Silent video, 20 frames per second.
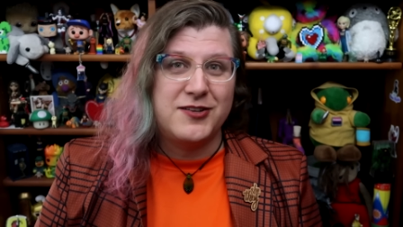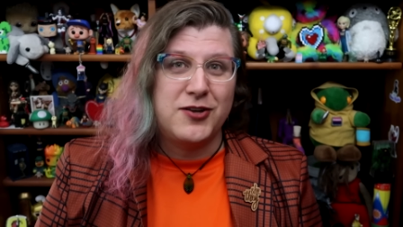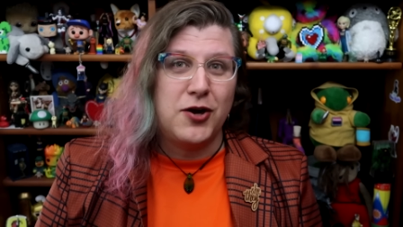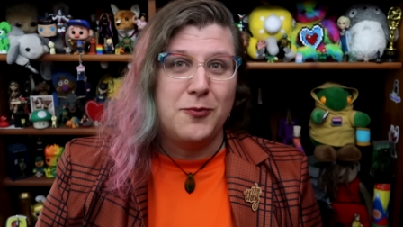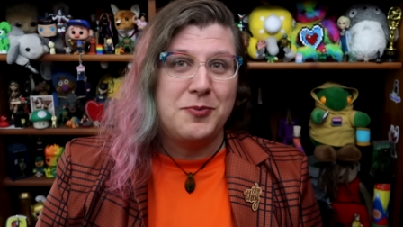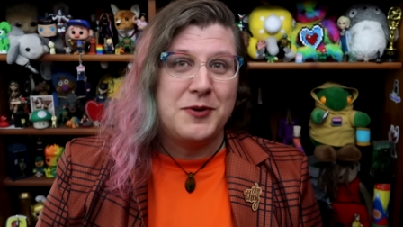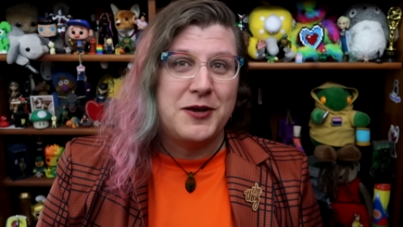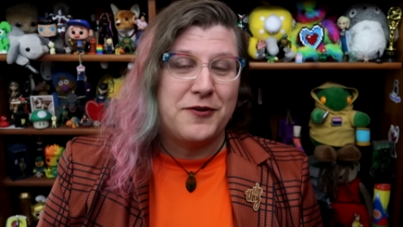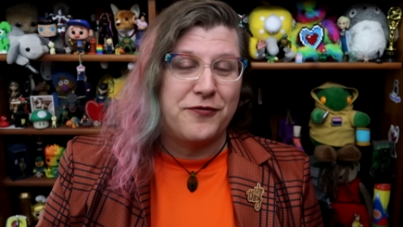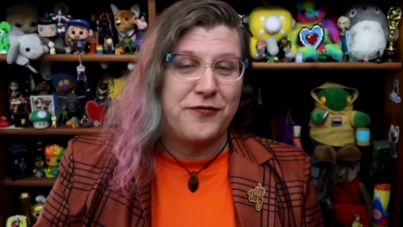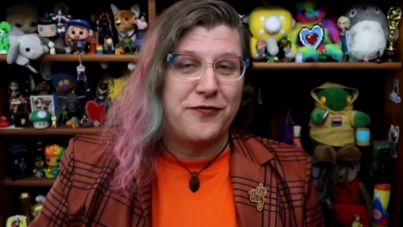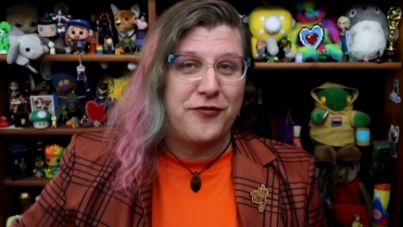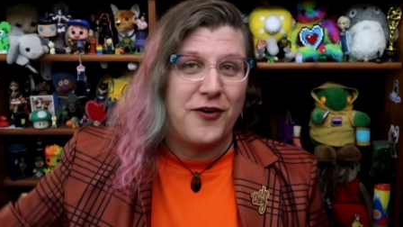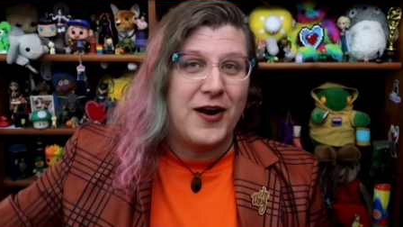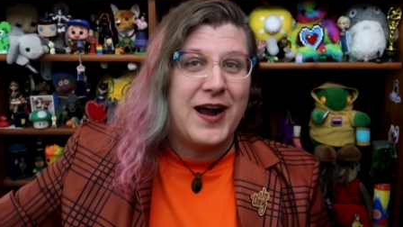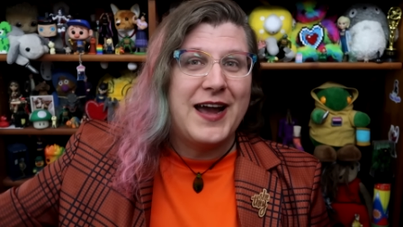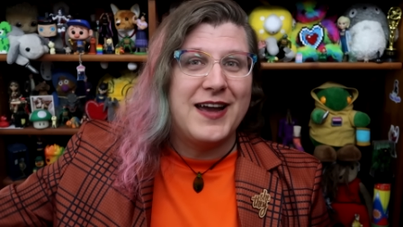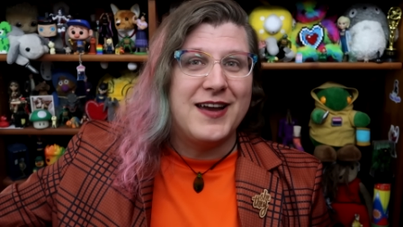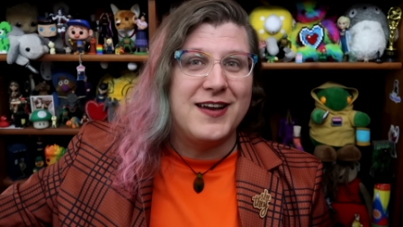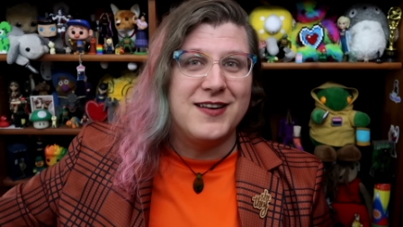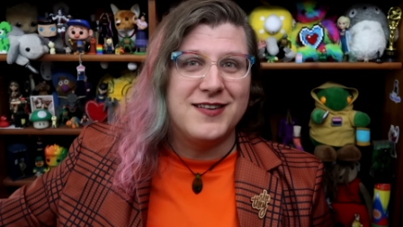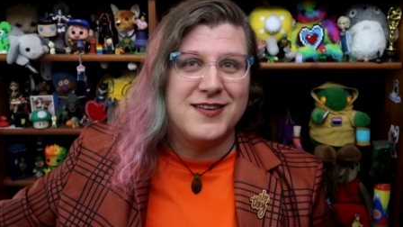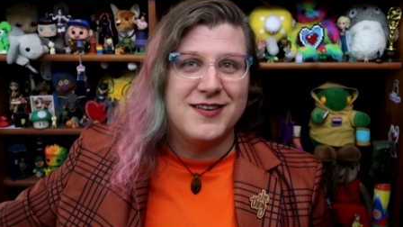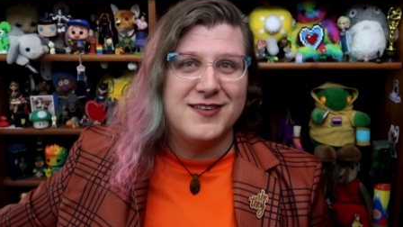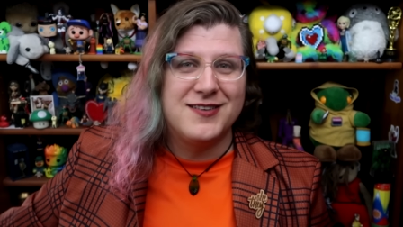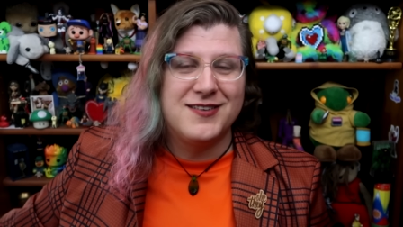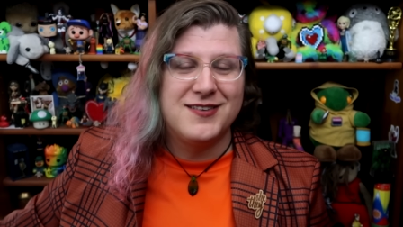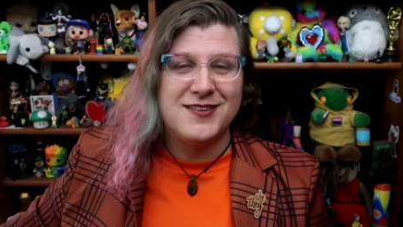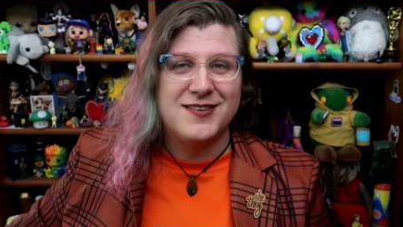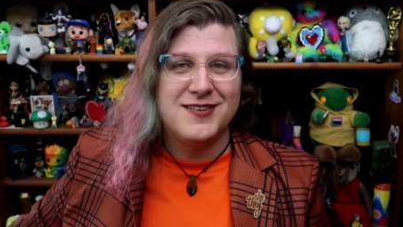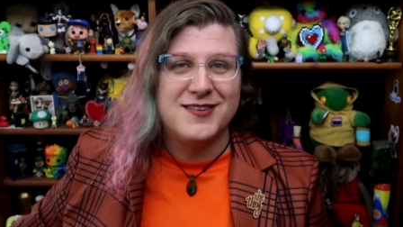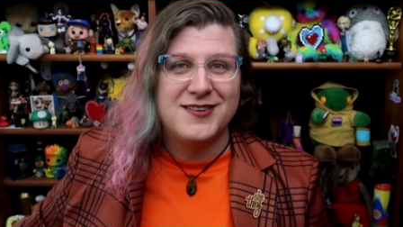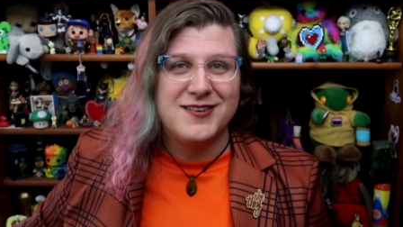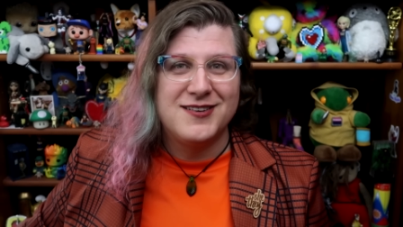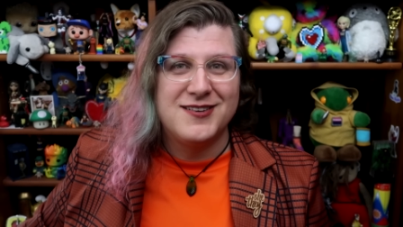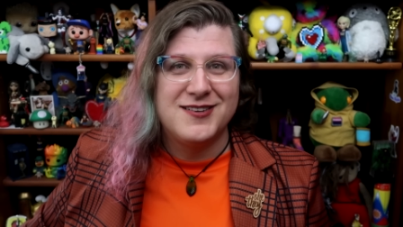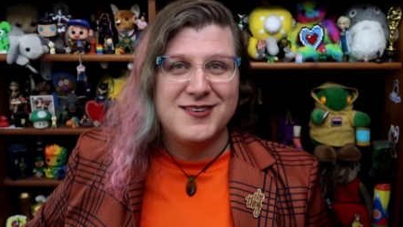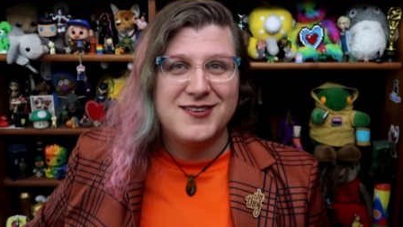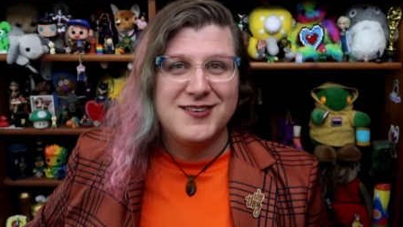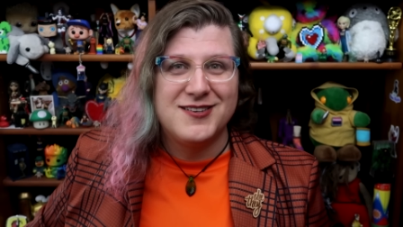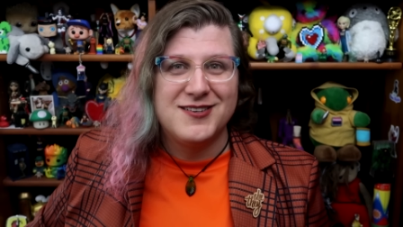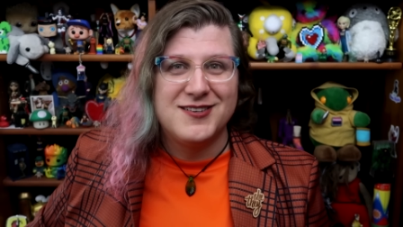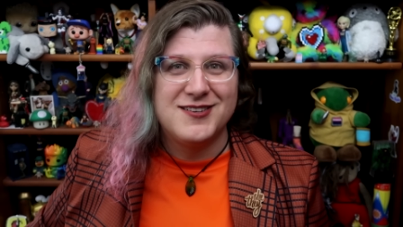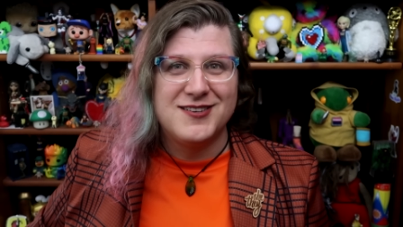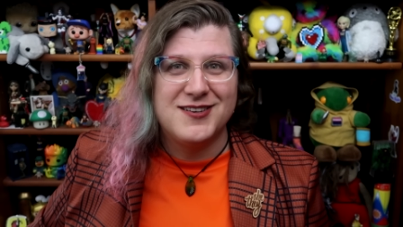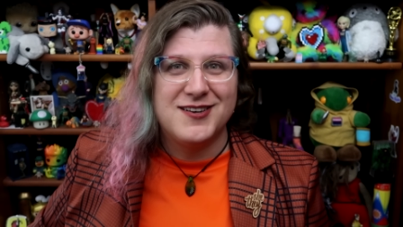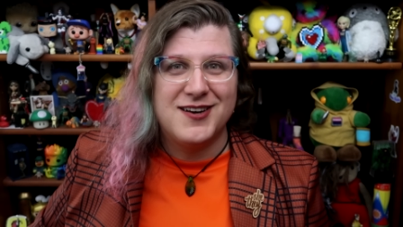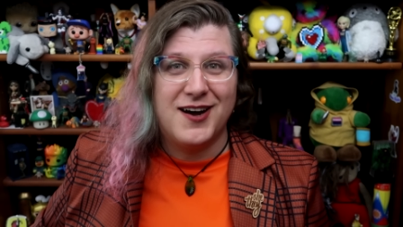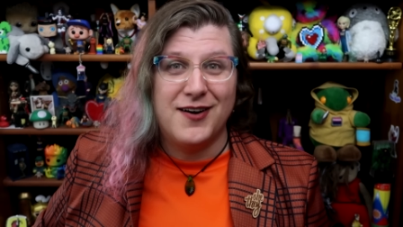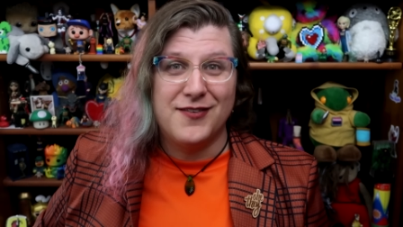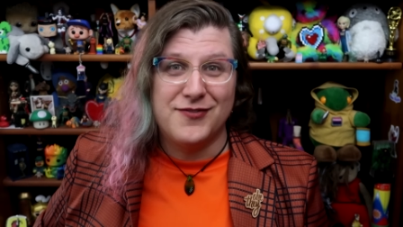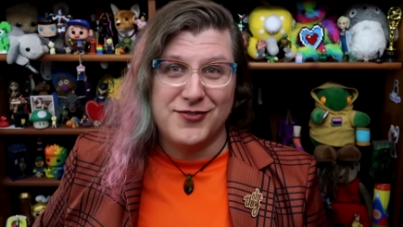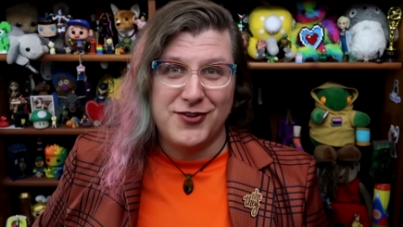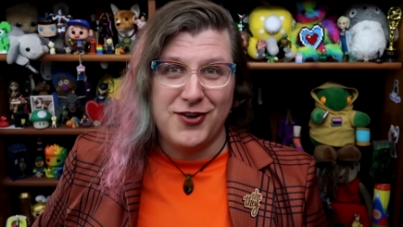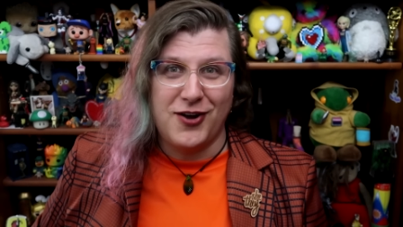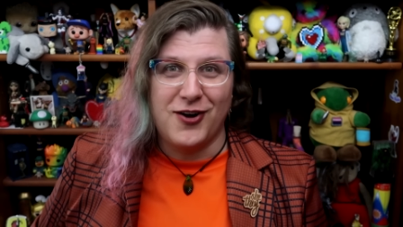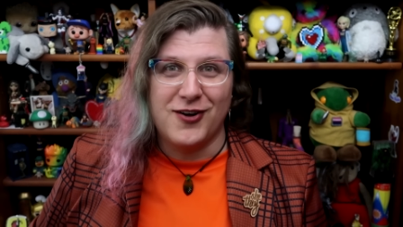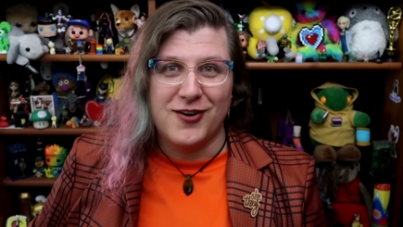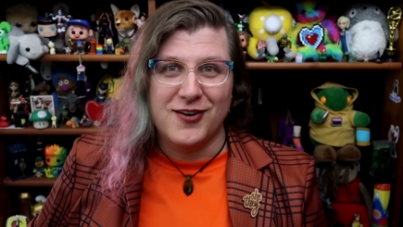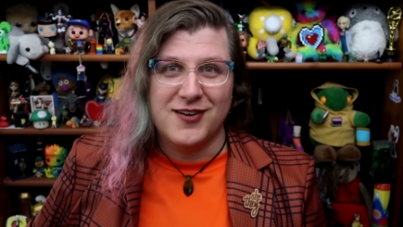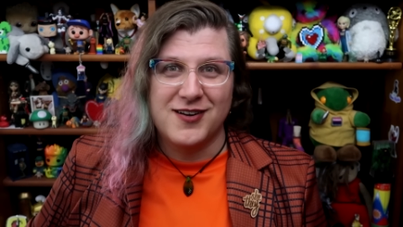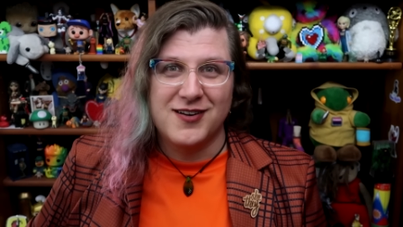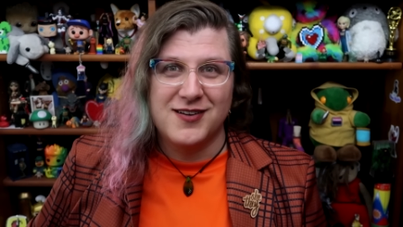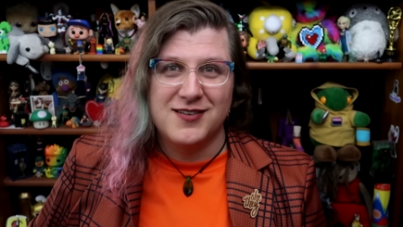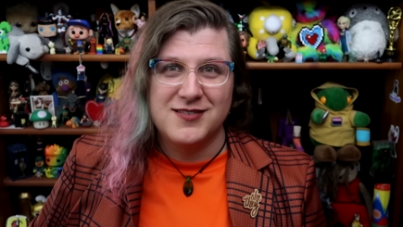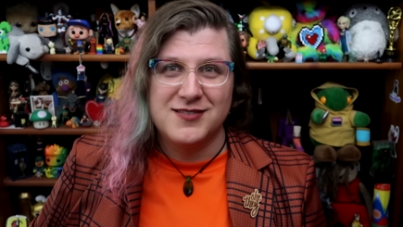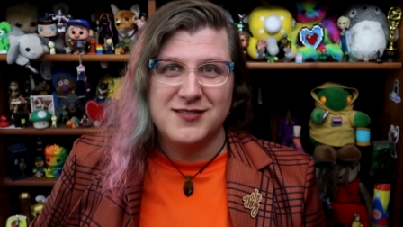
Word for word: don't be afraid of dark.